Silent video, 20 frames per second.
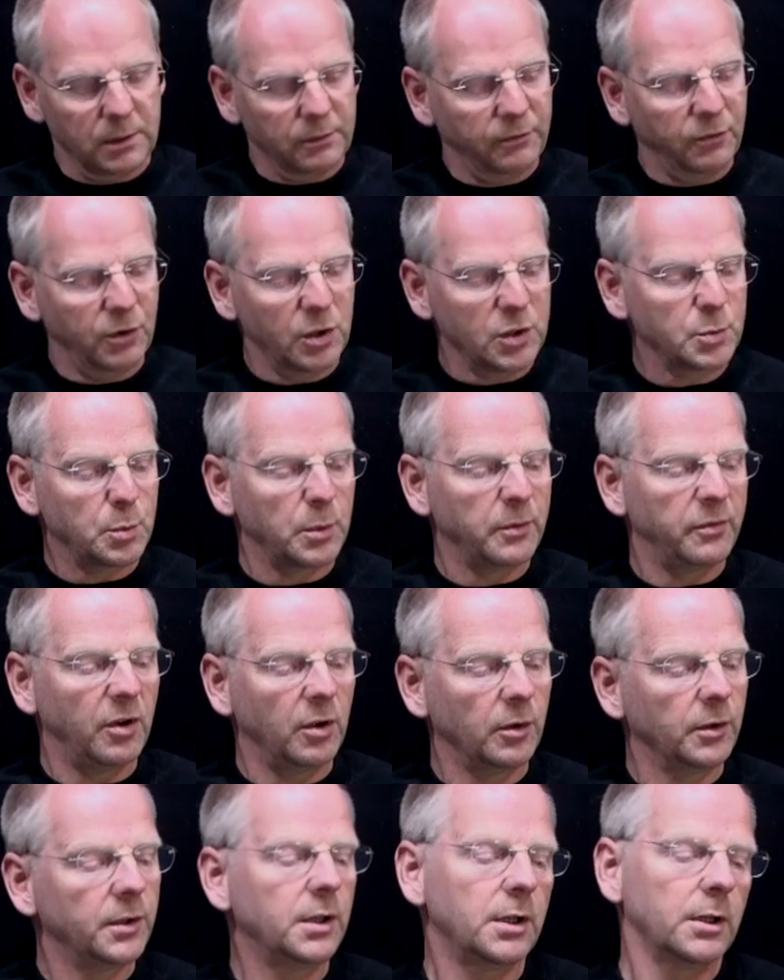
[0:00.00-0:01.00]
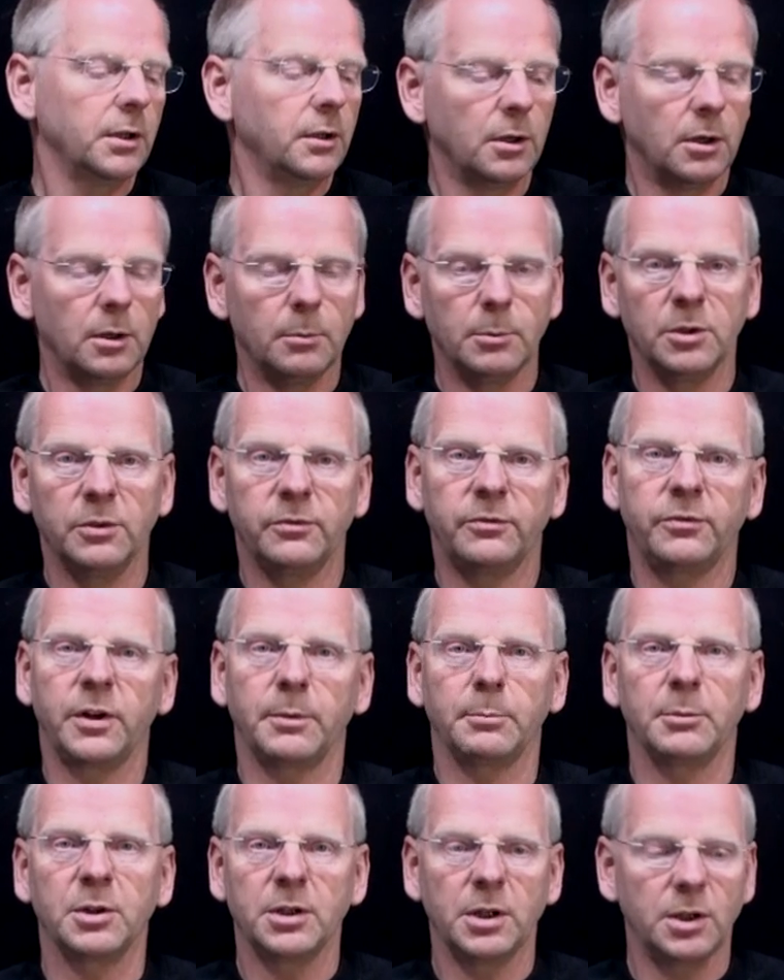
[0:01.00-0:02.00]
First we found here a normal
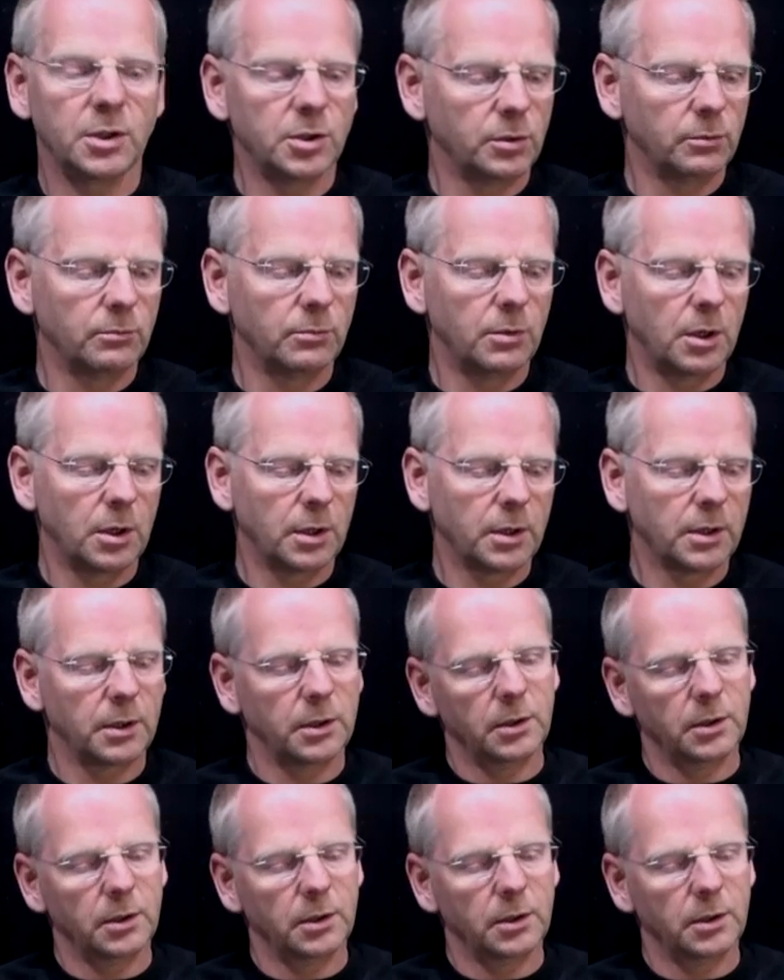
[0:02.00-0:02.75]
fragmentation rock.